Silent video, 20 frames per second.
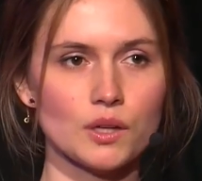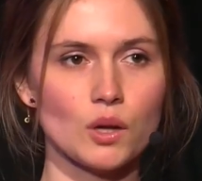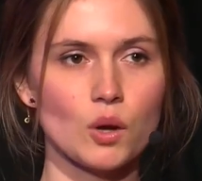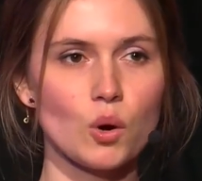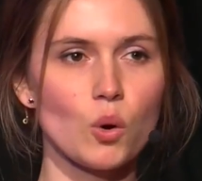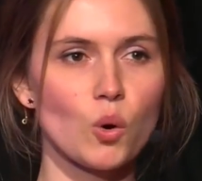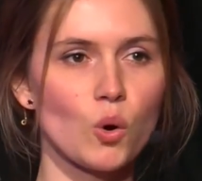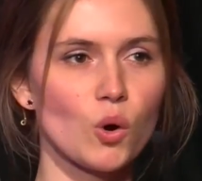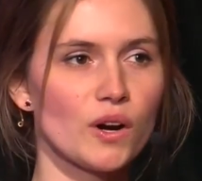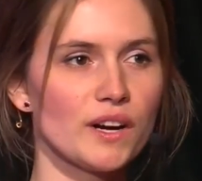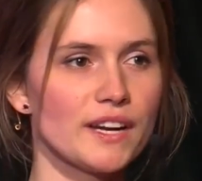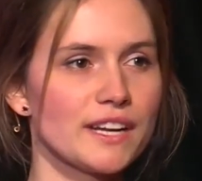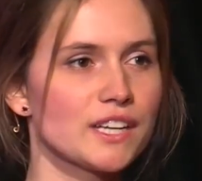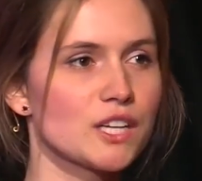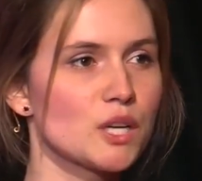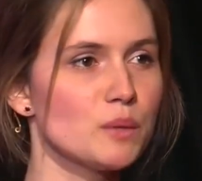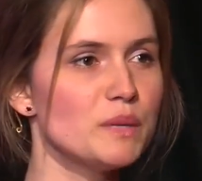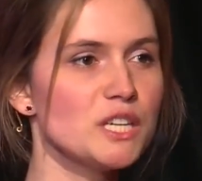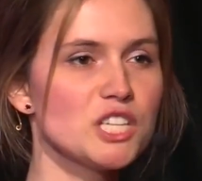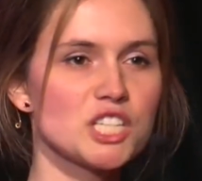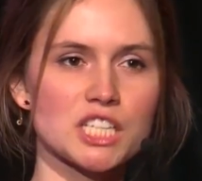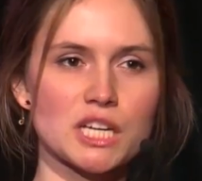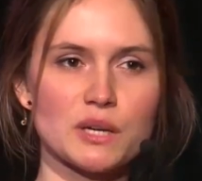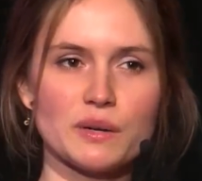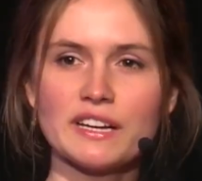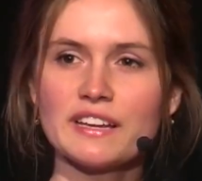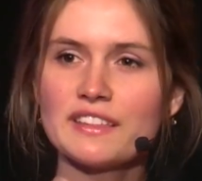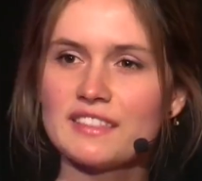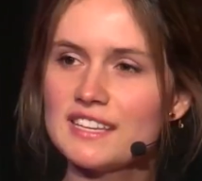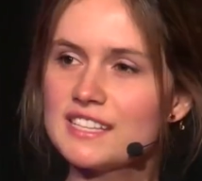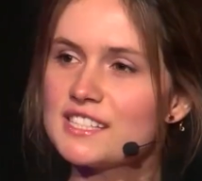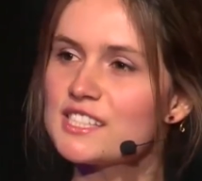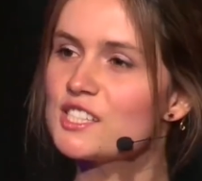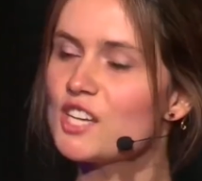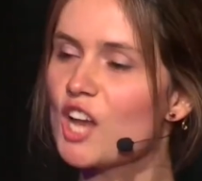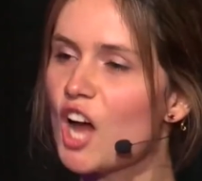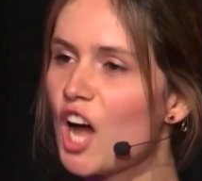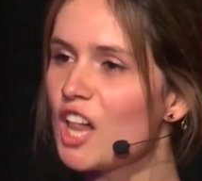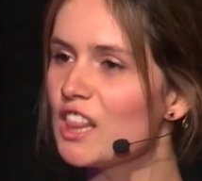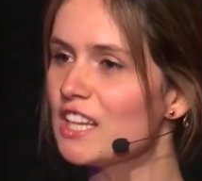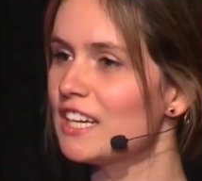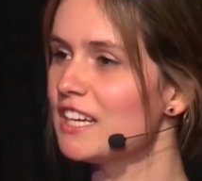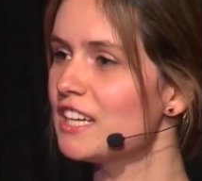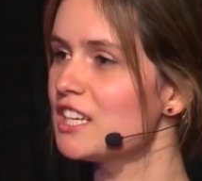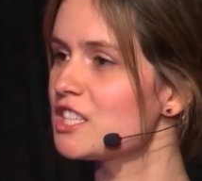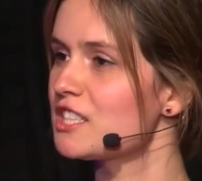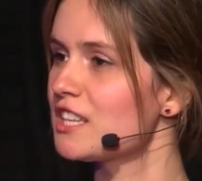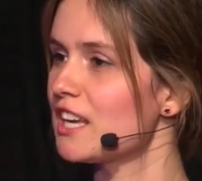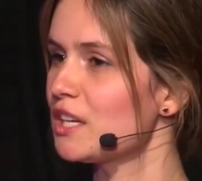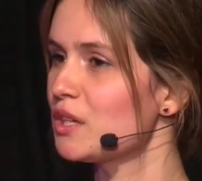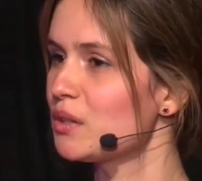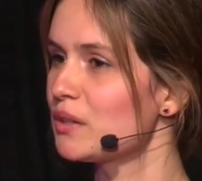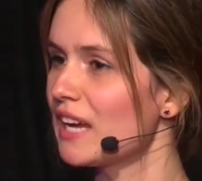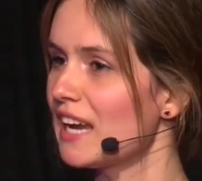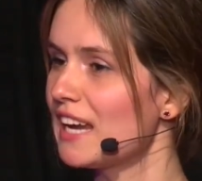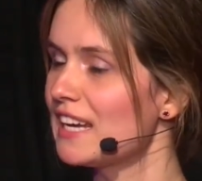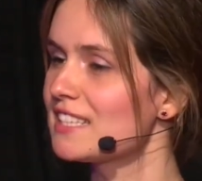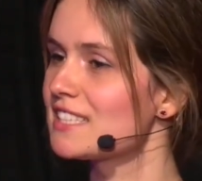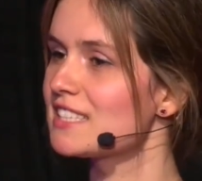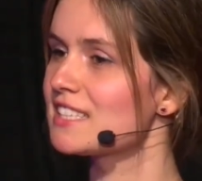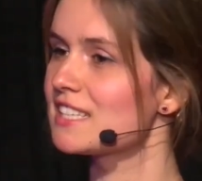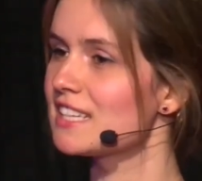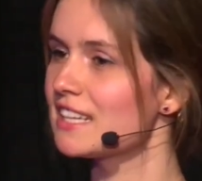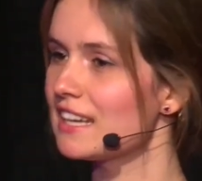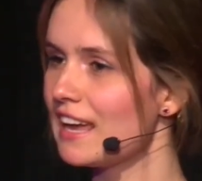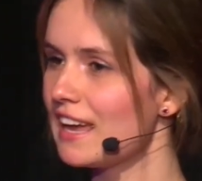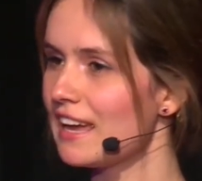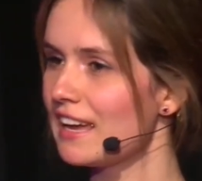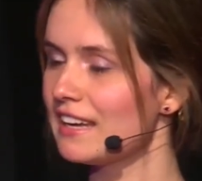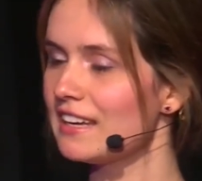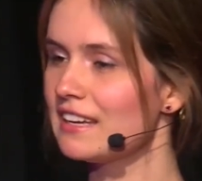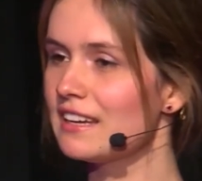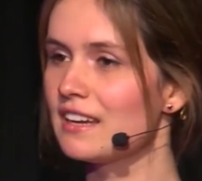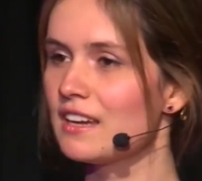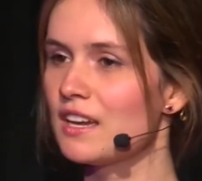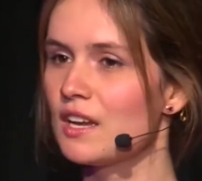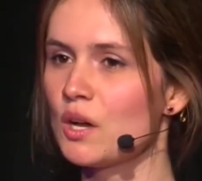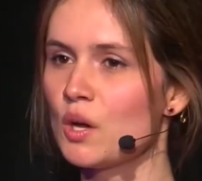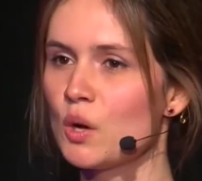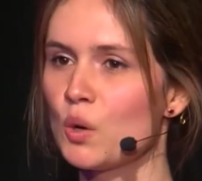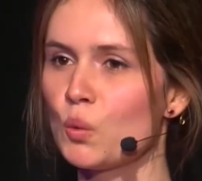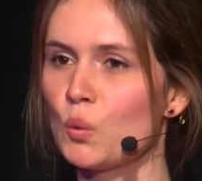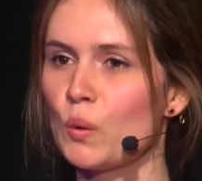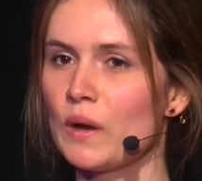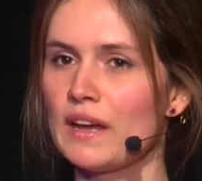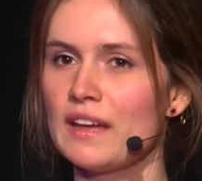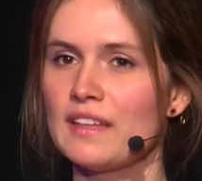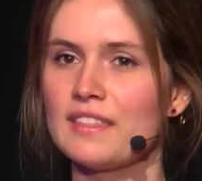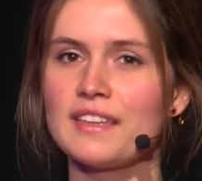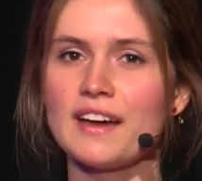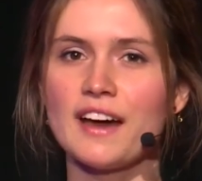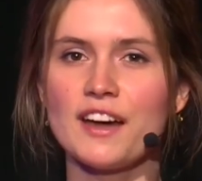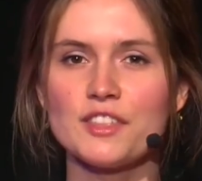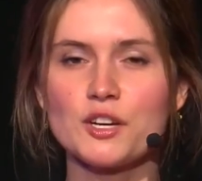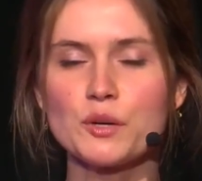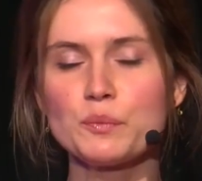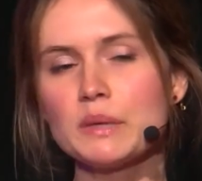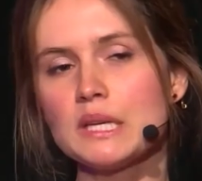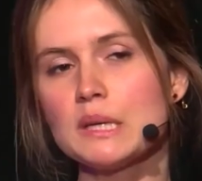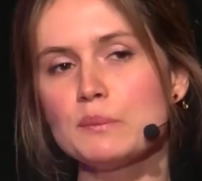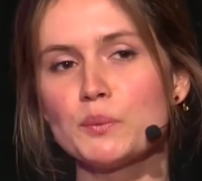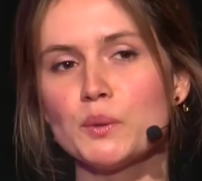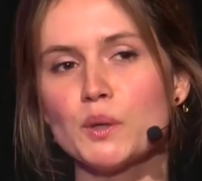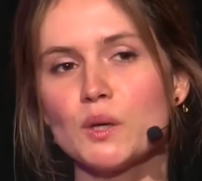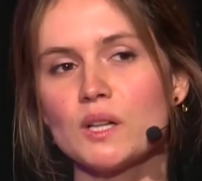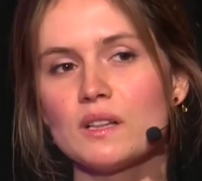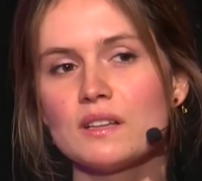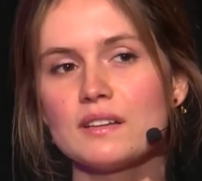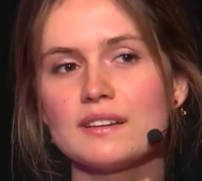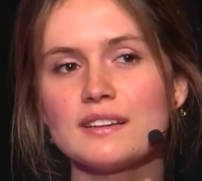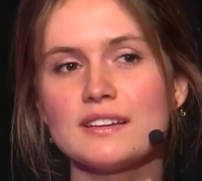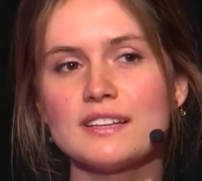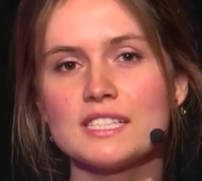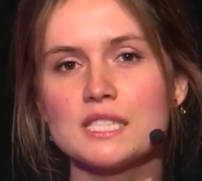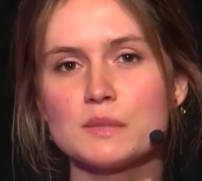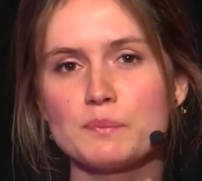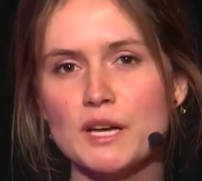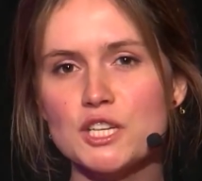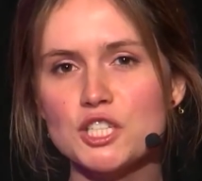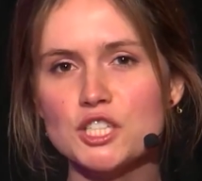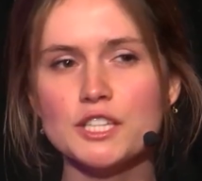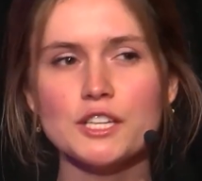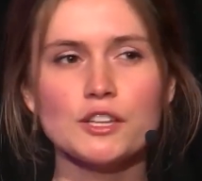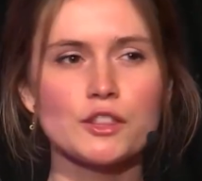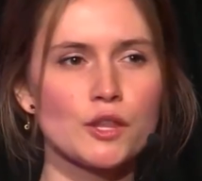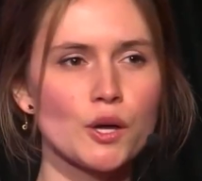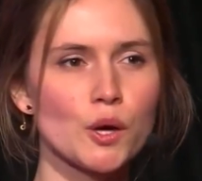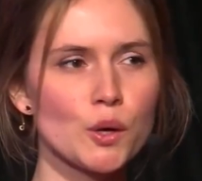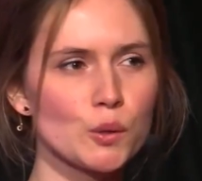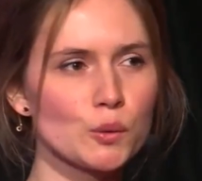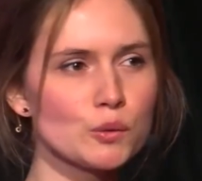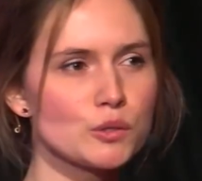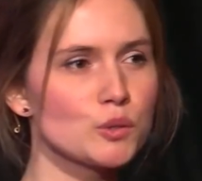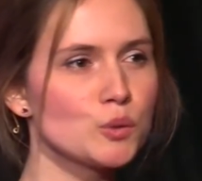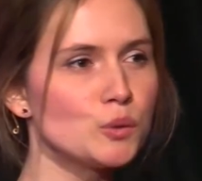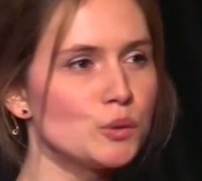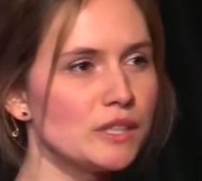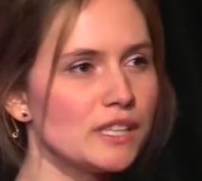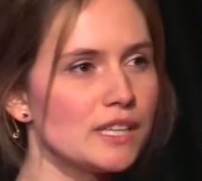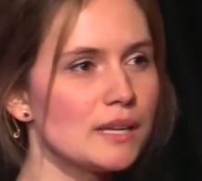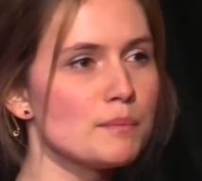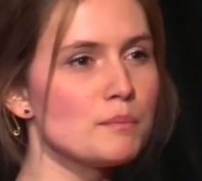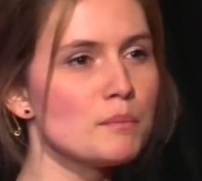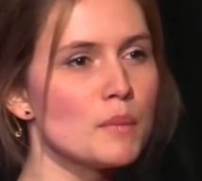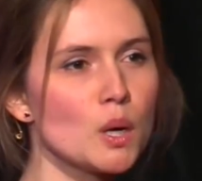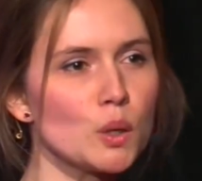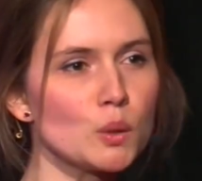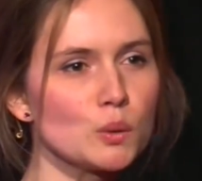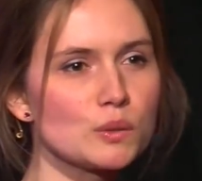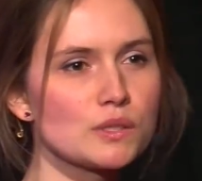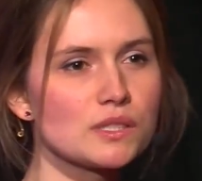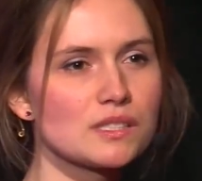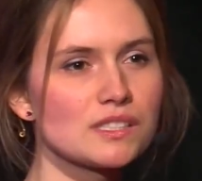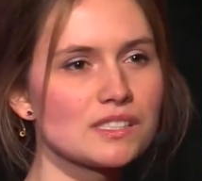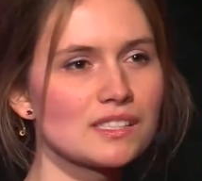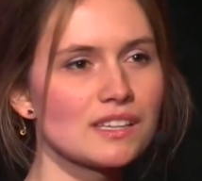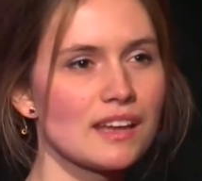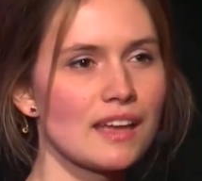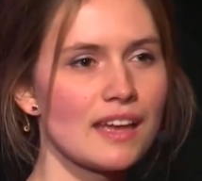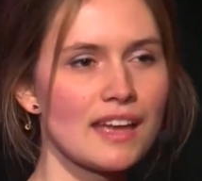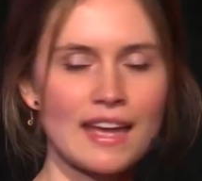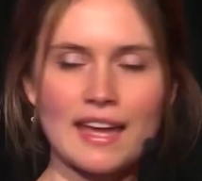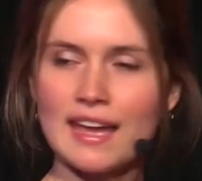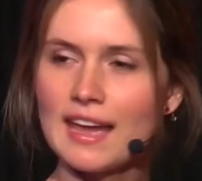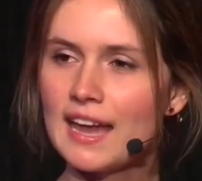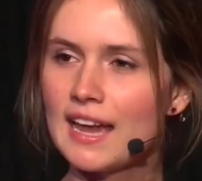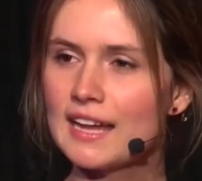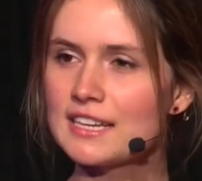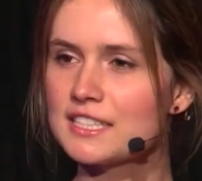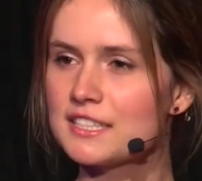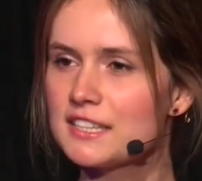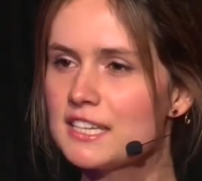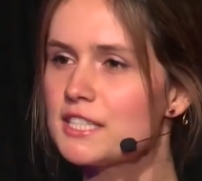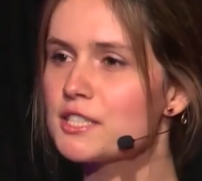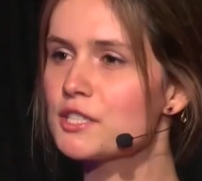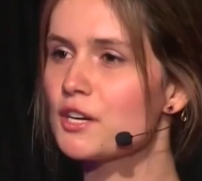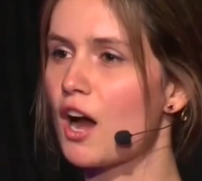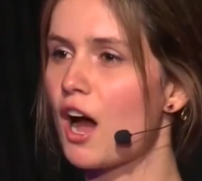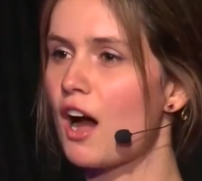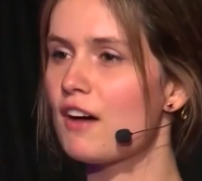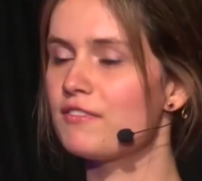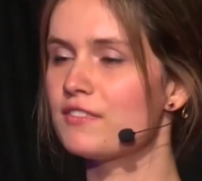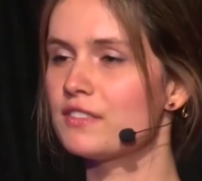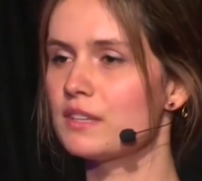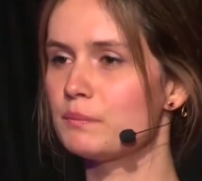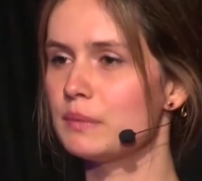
or it could be sharing this knowledge that you gained today with other people, especially those who need it most. And these are often the